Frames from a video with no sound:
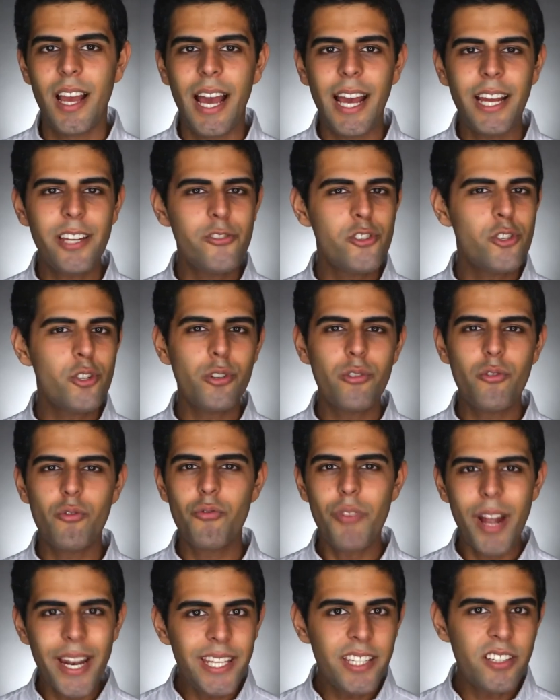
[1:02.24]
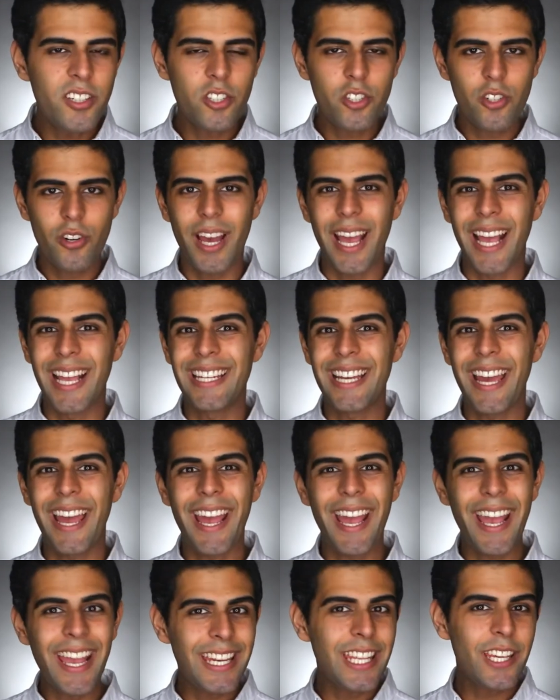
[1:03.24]
and you're ready to trade
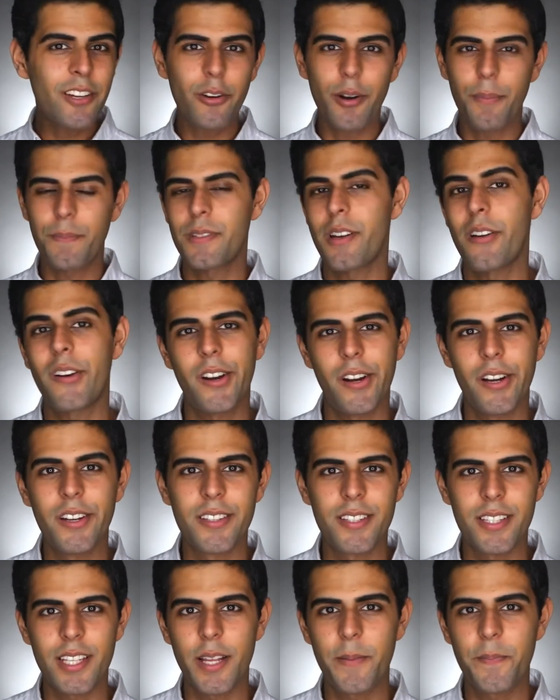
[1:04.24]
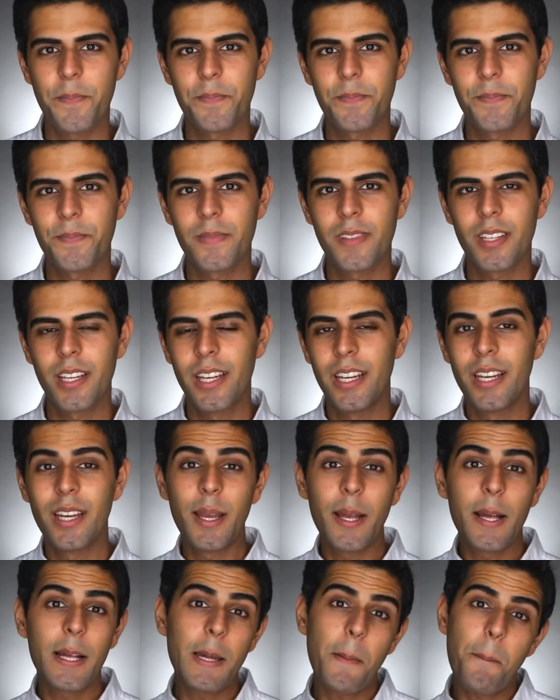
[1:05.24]
any cryptocurrency.
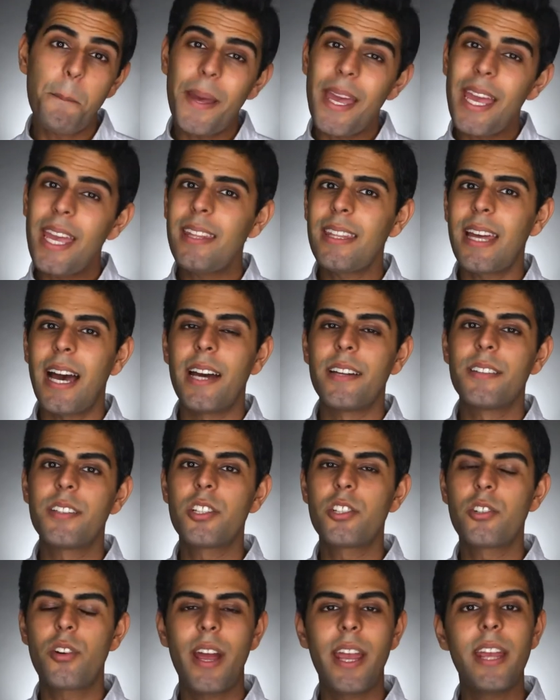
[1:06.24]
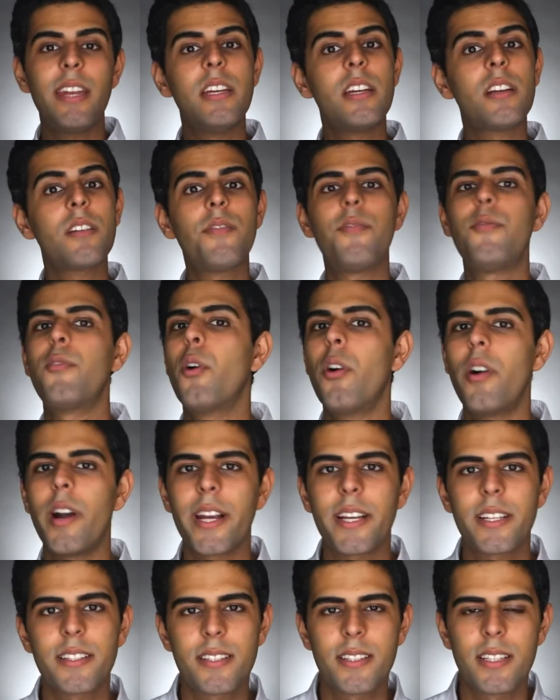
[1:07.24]
Compare that to trading
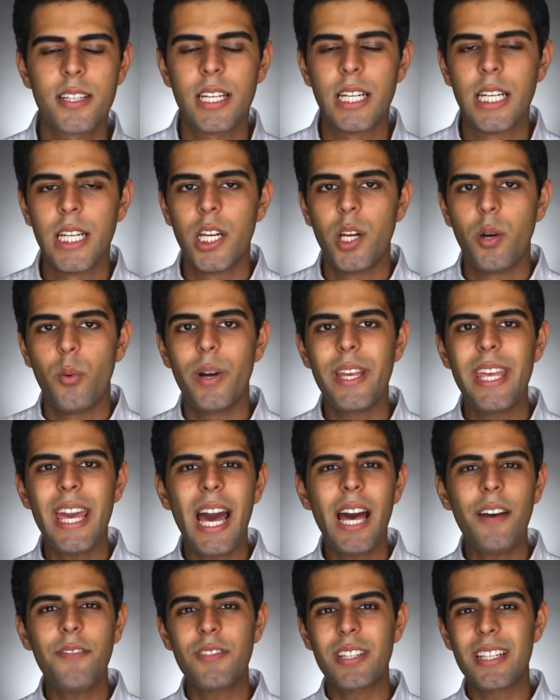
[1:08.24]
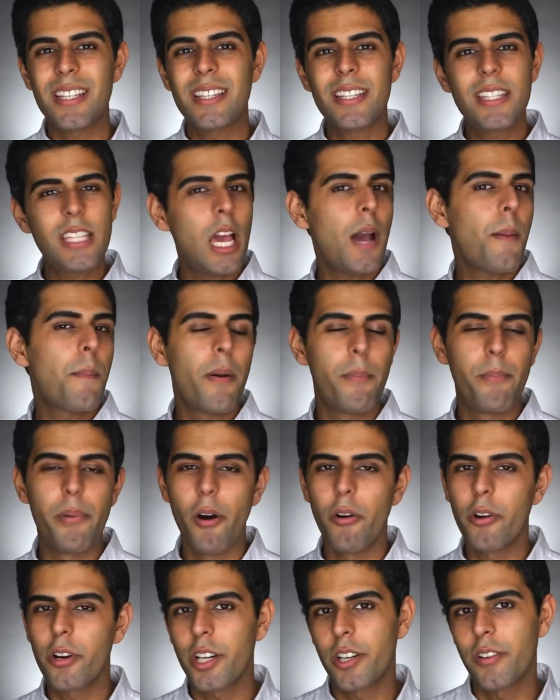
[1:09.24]
Forex, where you have to set up a
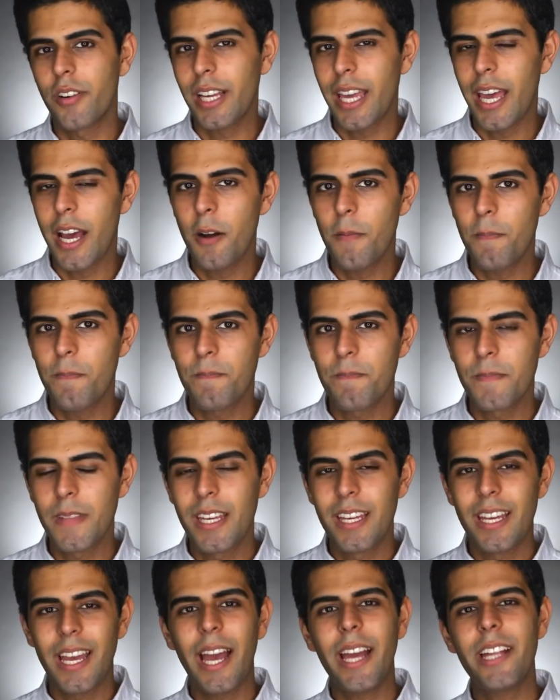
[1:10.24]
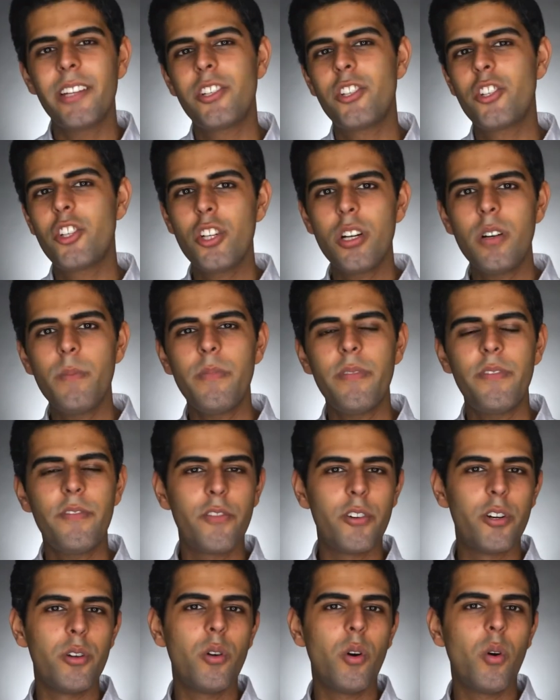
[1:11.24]
broker account and jump
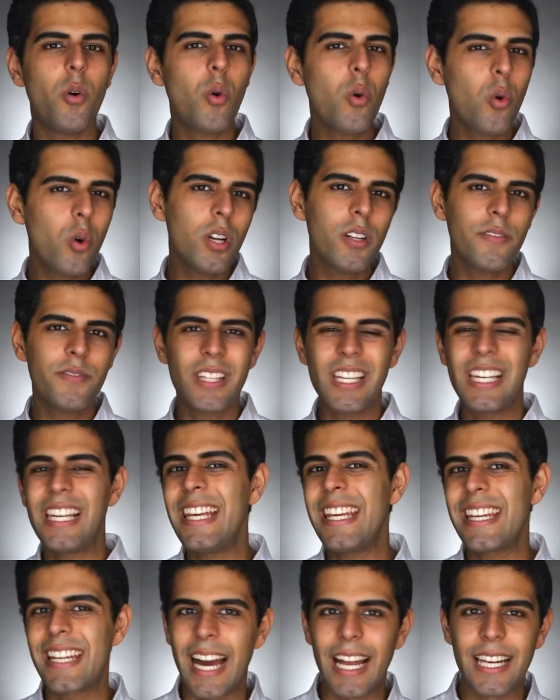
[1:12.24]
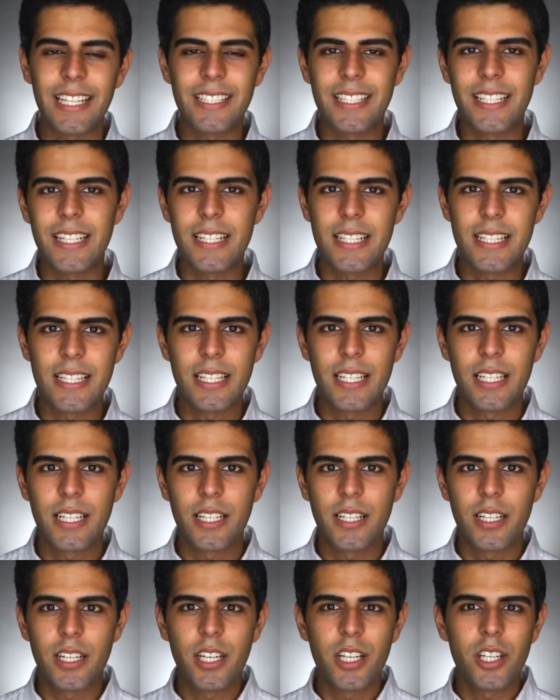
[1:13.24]
through all of the legalities.
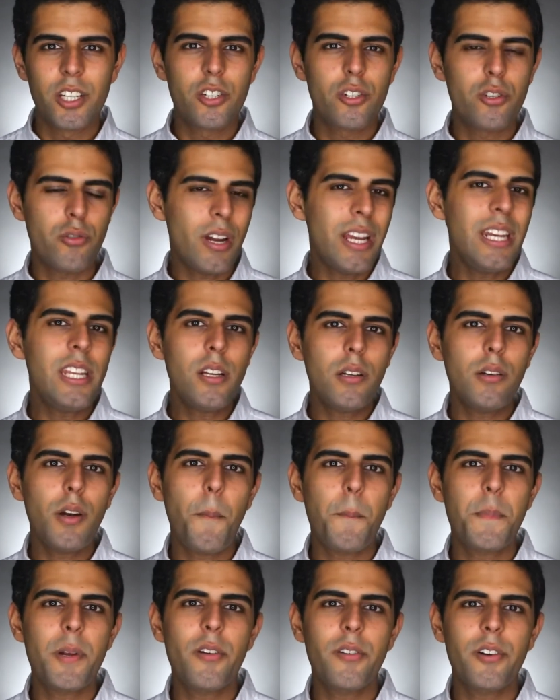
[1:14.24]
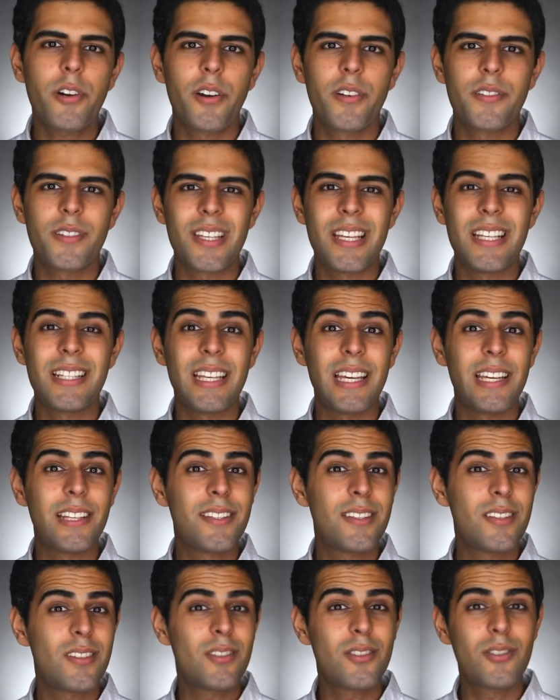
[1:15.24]
Trading cryptocurrencies
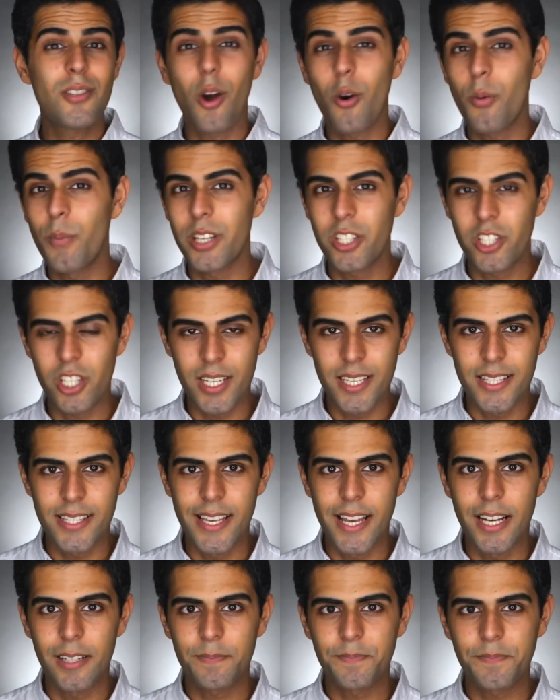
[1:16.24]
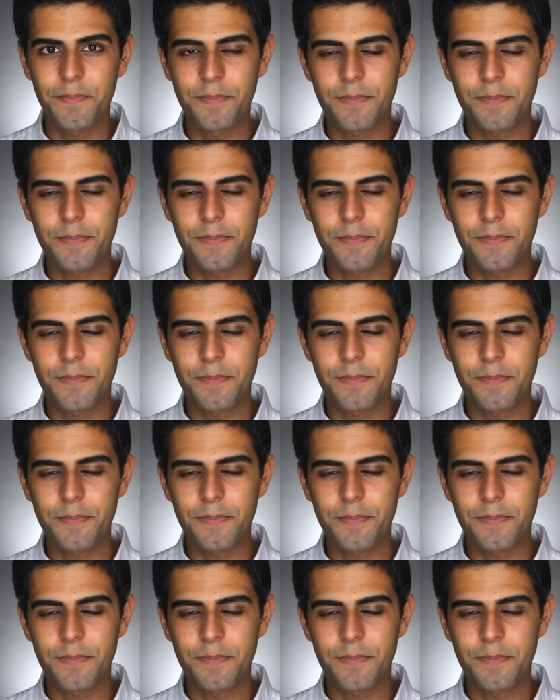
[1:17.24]
is so much easier.